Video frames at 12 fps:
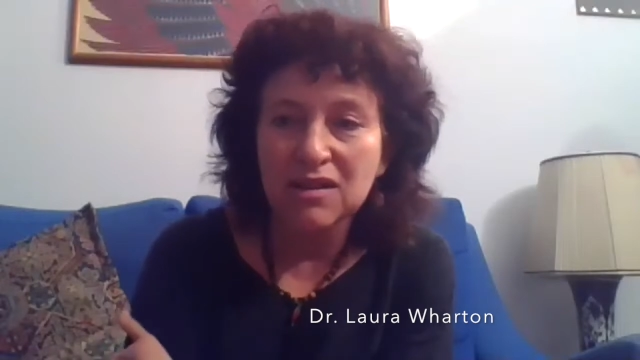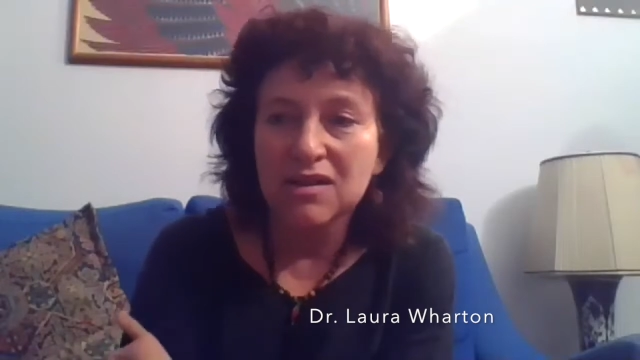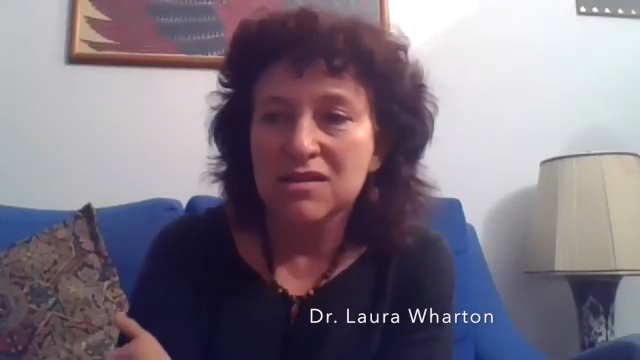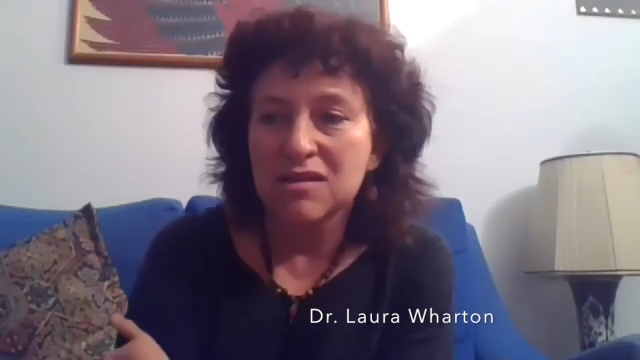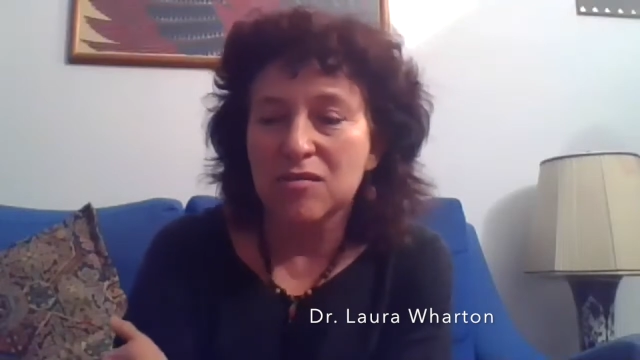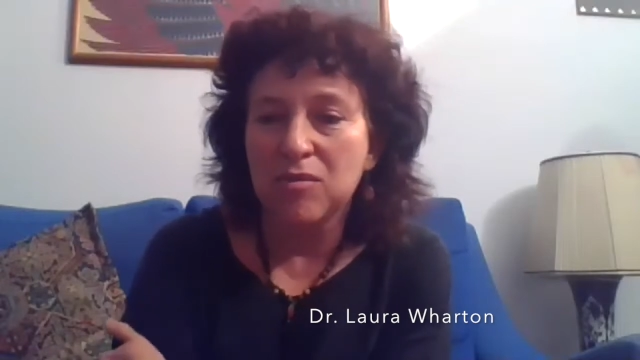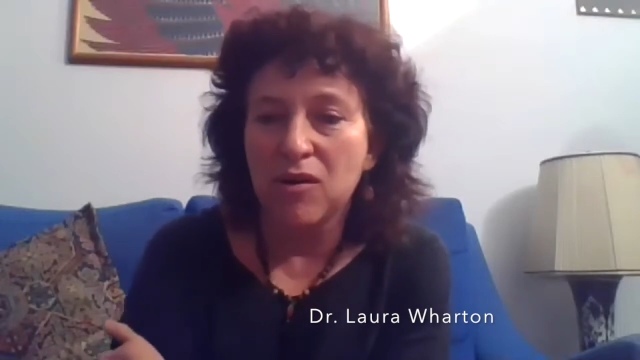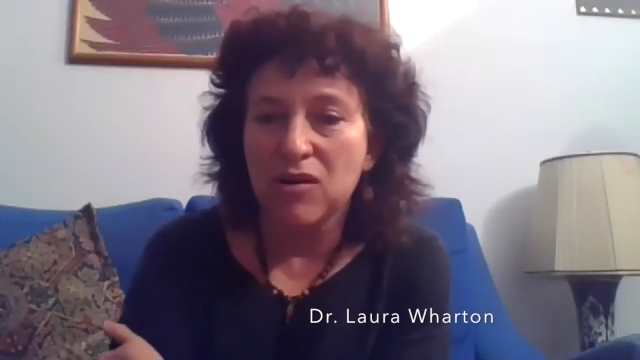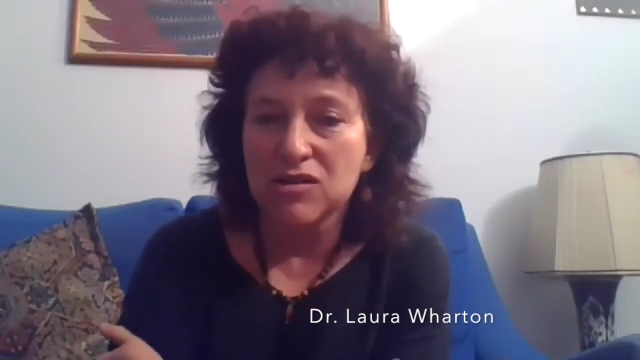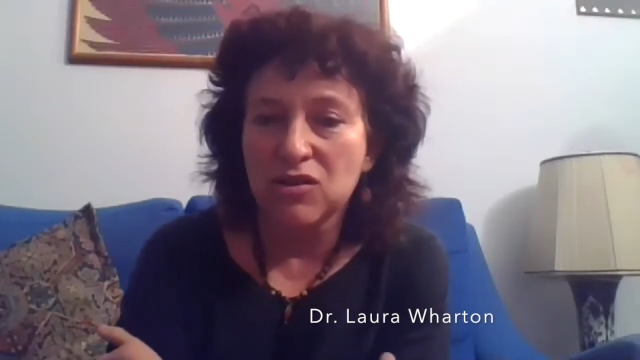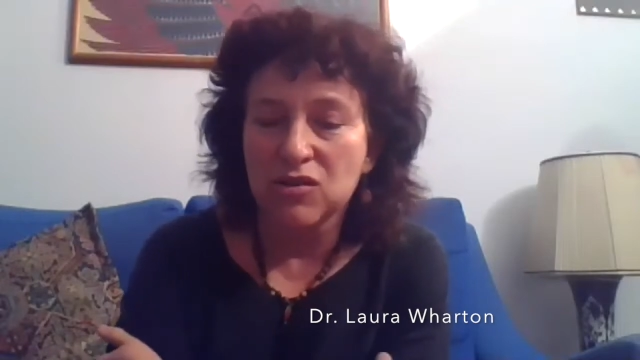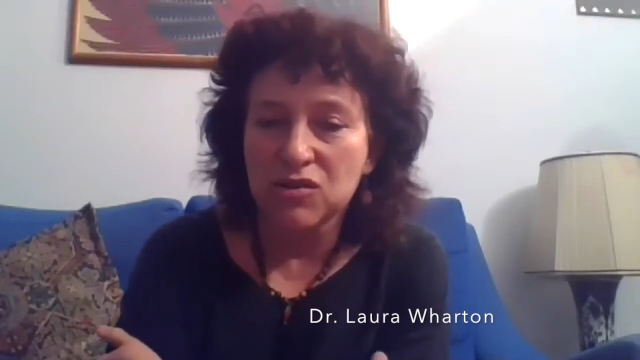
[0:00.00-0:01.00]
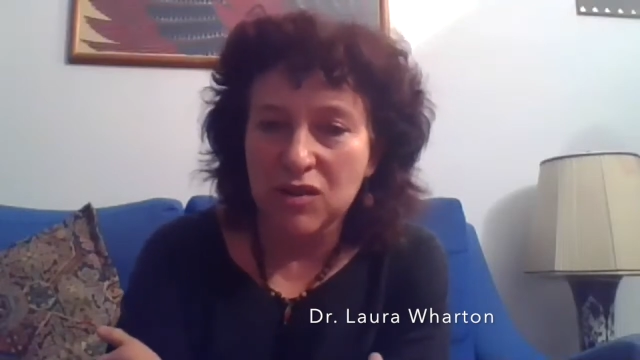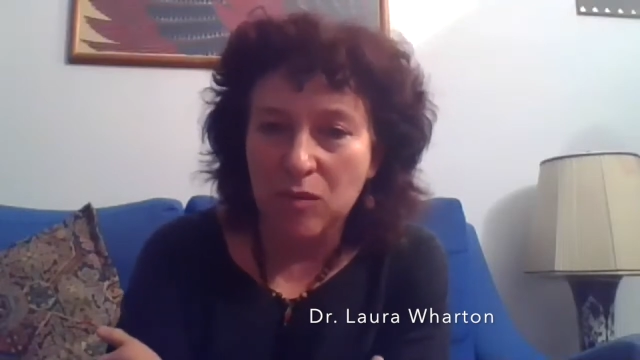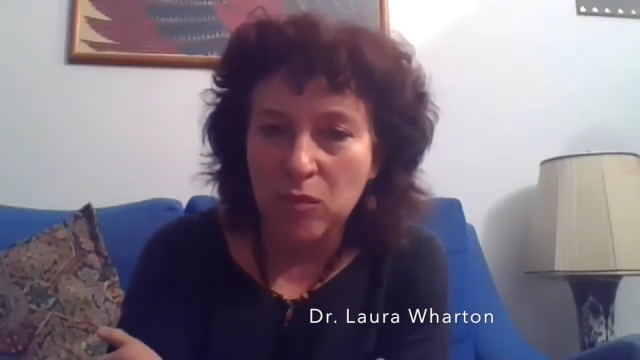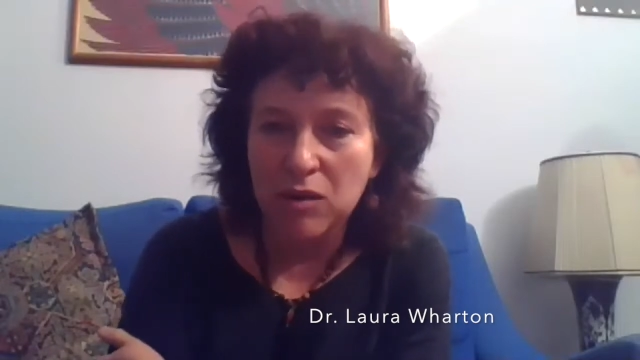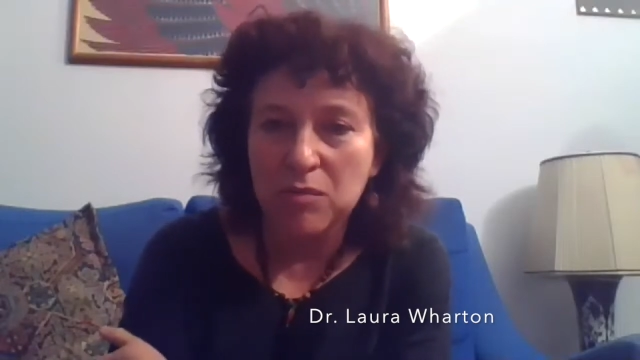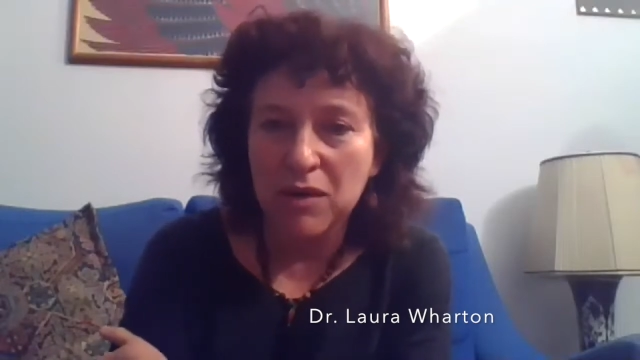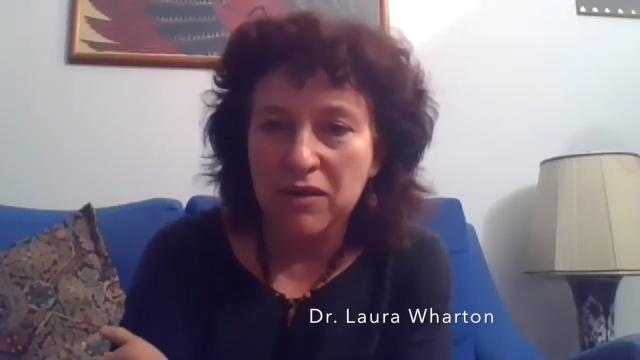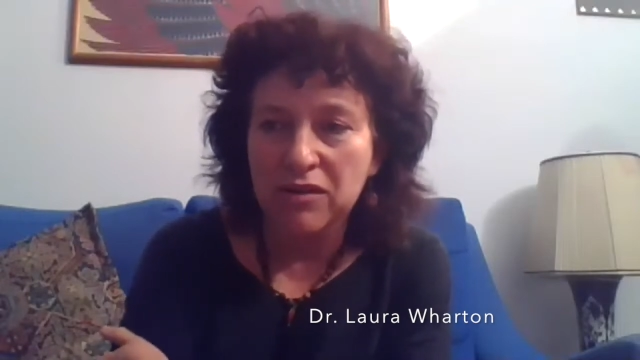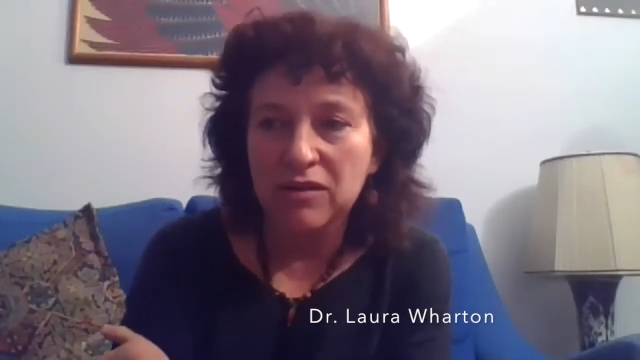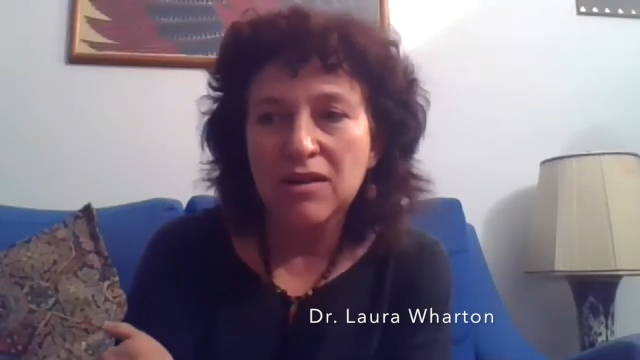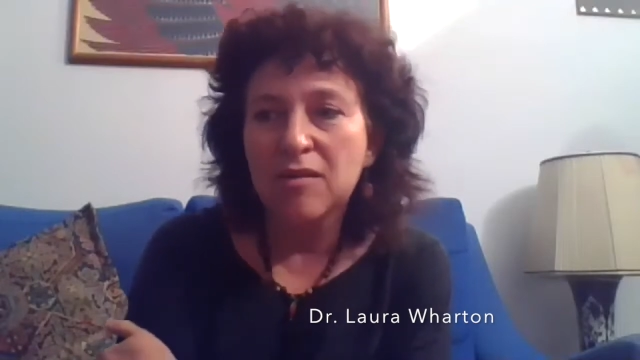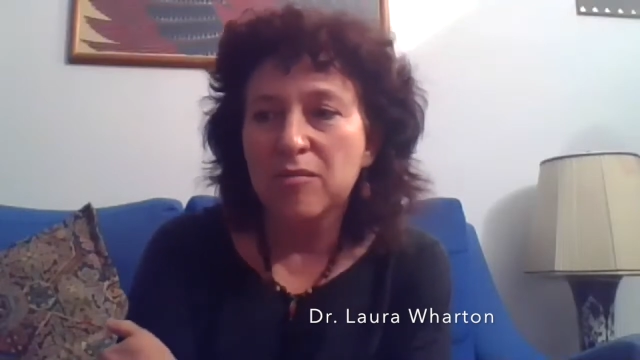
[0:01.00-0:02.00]
some parts look somewhat
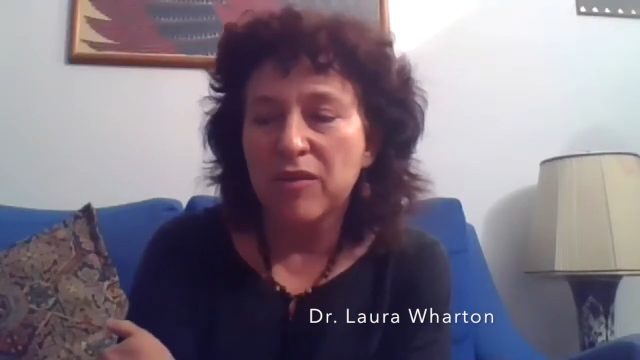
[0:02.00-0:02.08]
better,